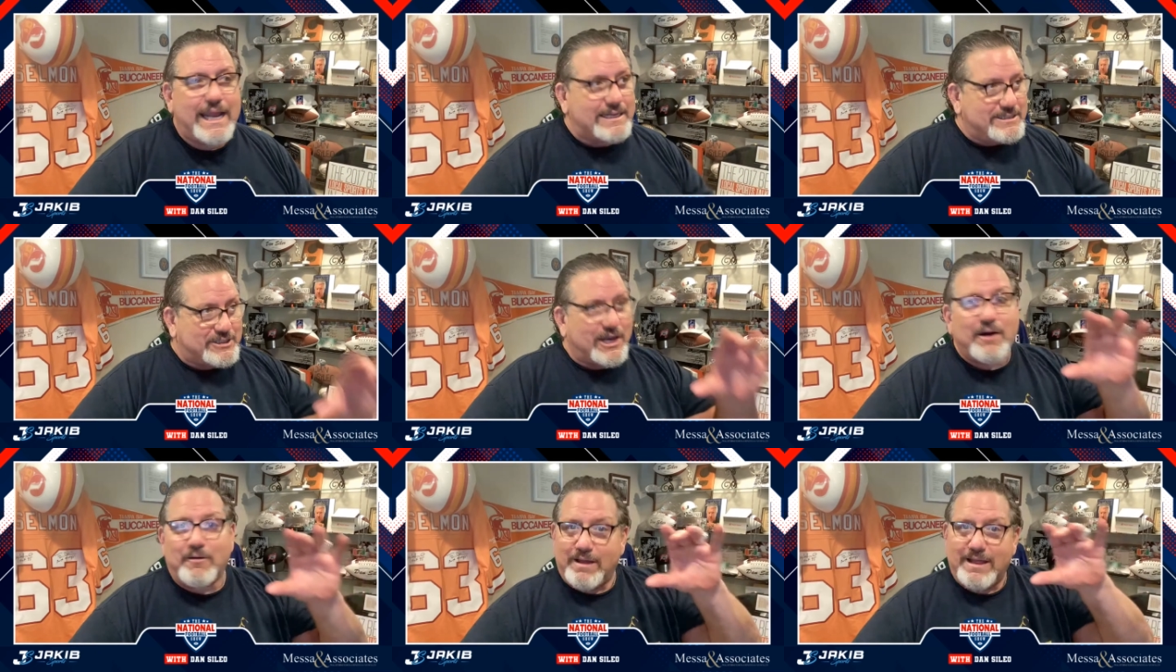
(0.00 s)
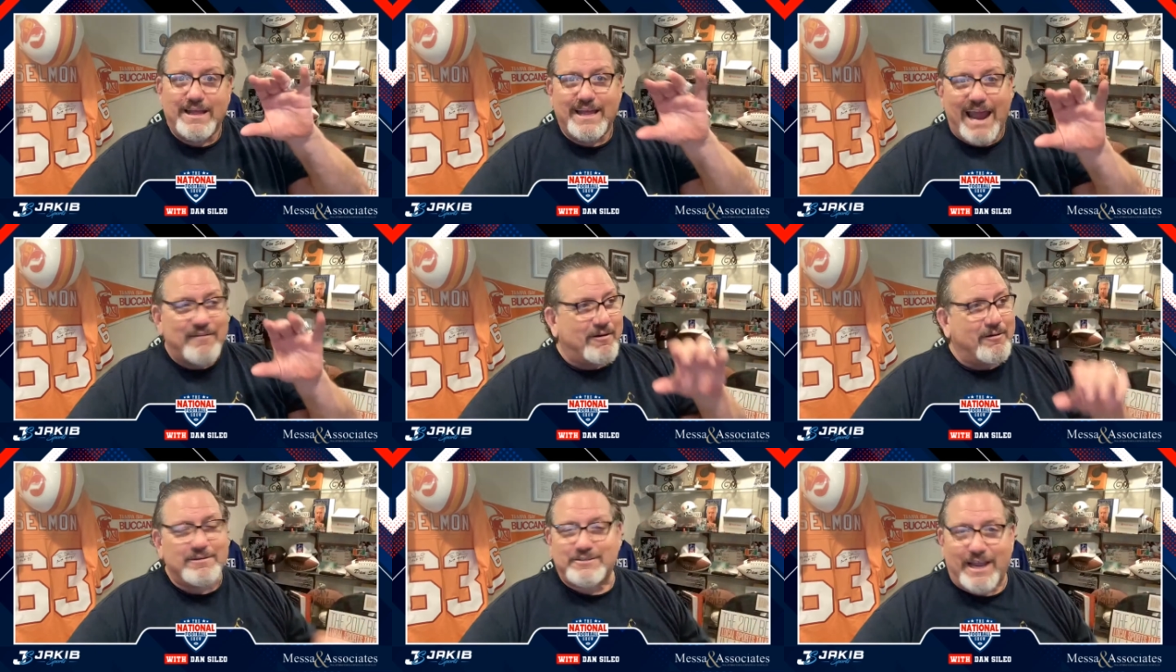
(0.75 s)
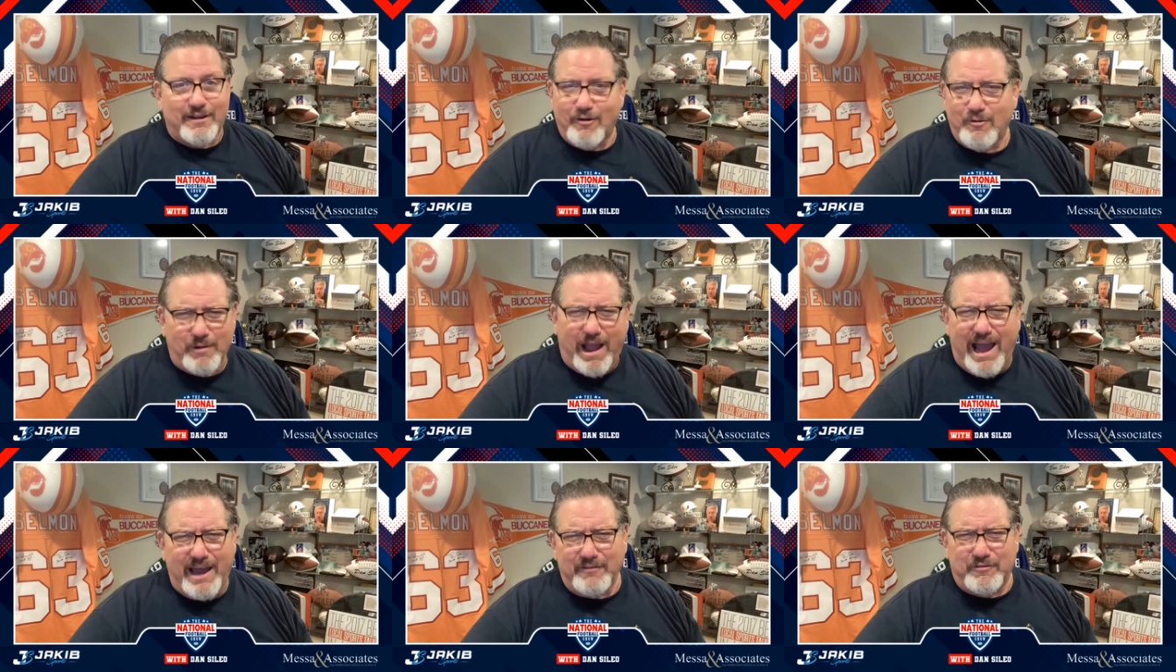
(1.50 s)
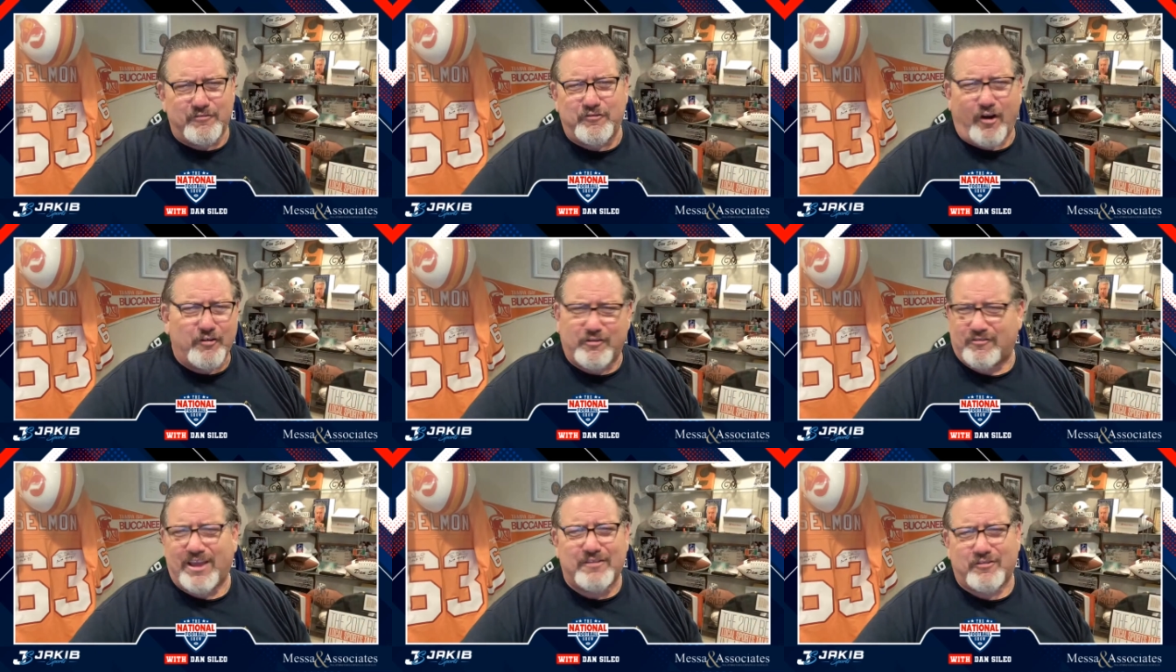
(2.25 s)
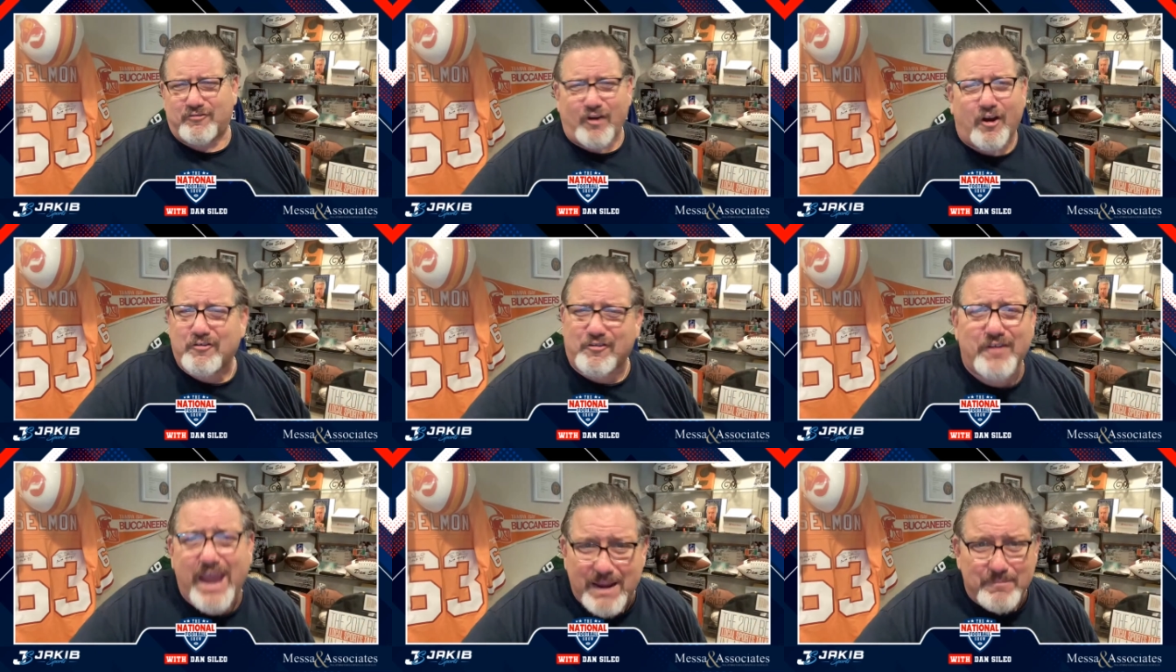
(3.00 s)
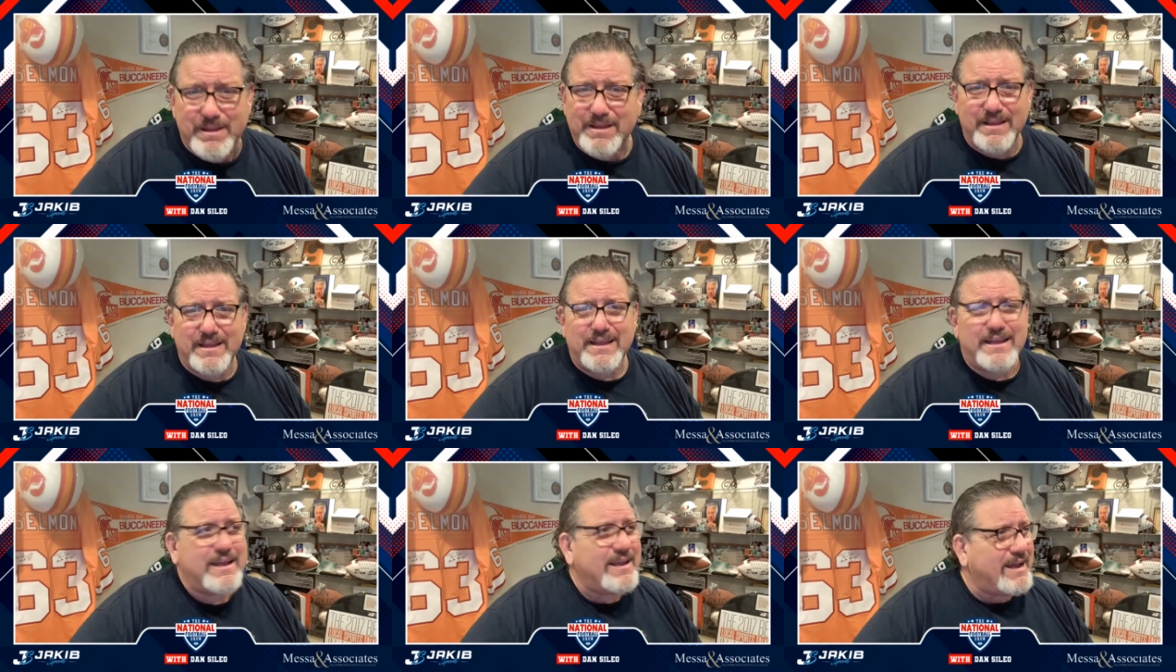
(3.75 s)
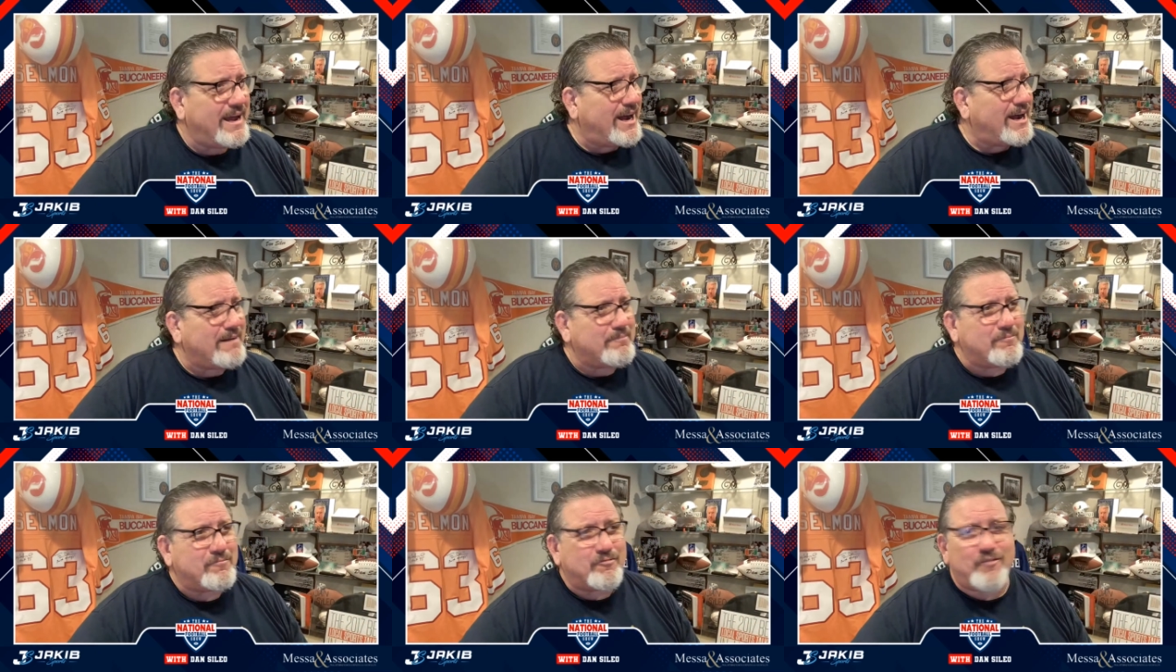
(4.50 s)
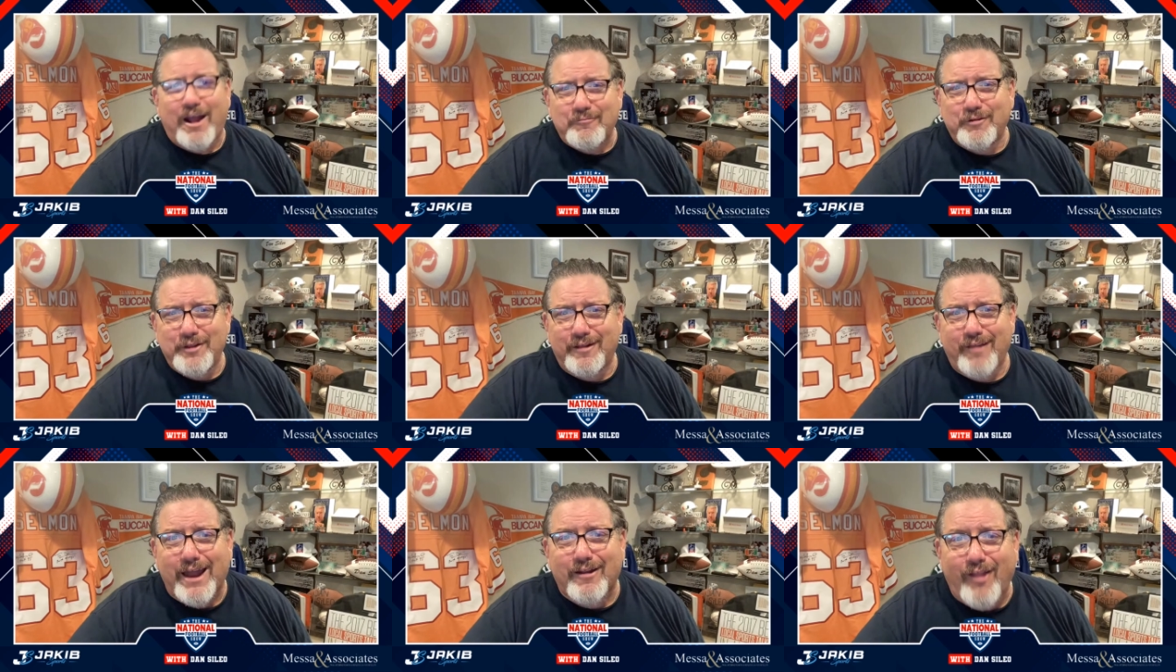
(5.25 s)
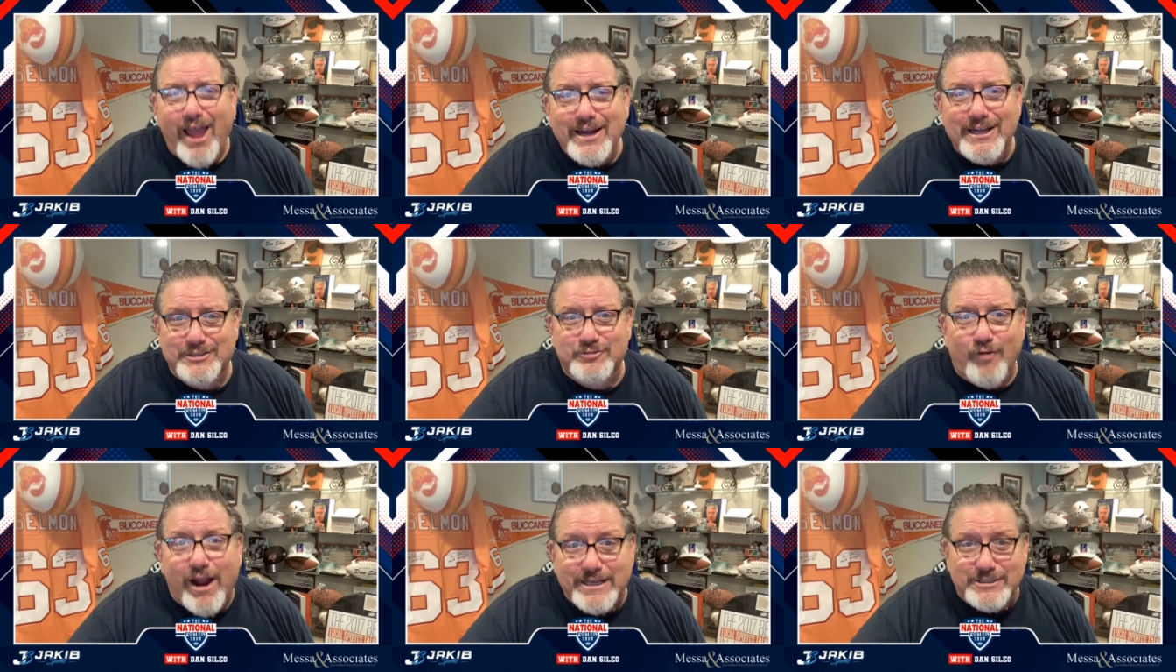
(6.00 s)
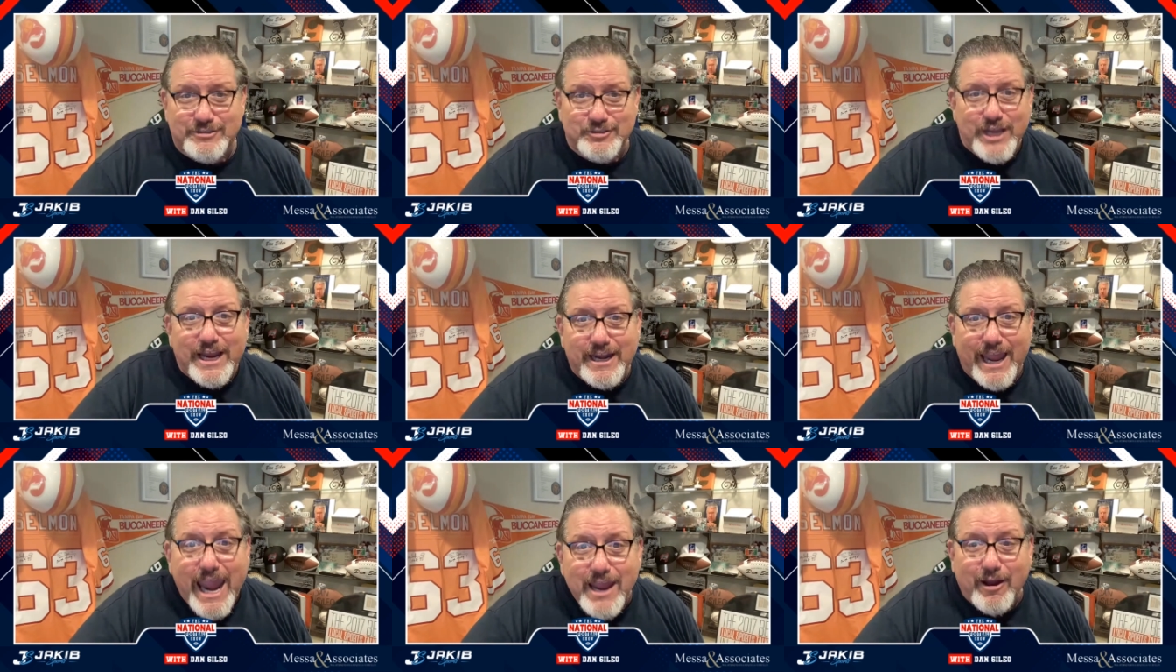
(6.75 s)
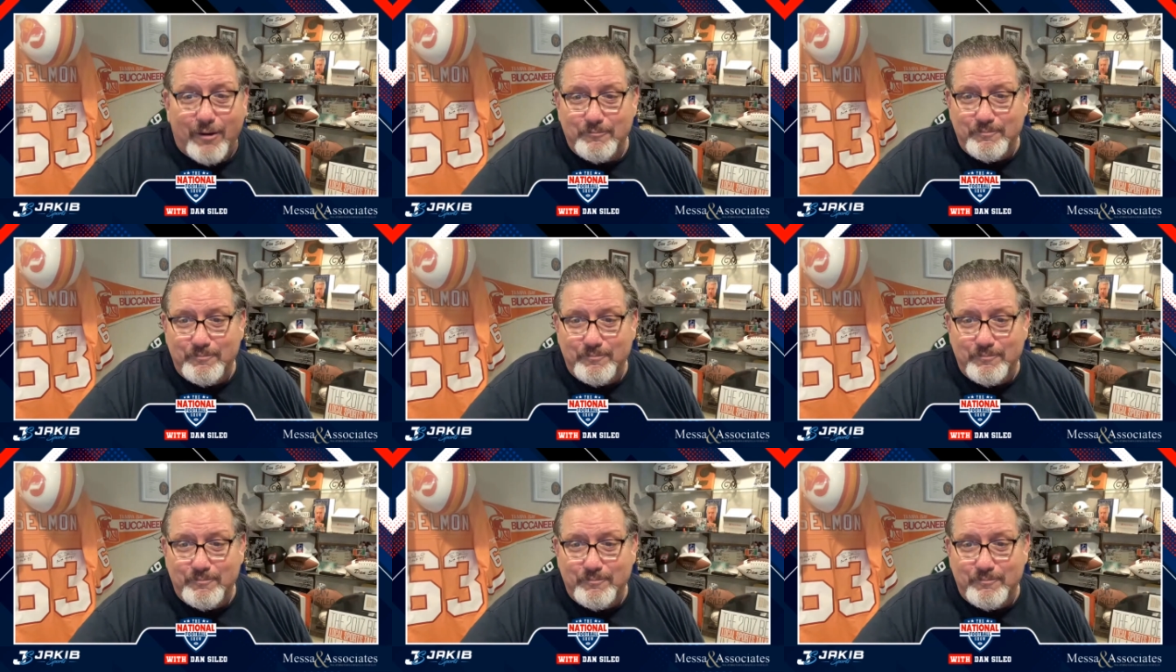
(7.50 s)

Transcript: and so everyone was like, well, how did the Chargers get the Charger name? Um, there's not really a lot of lightning strikes in San Diego.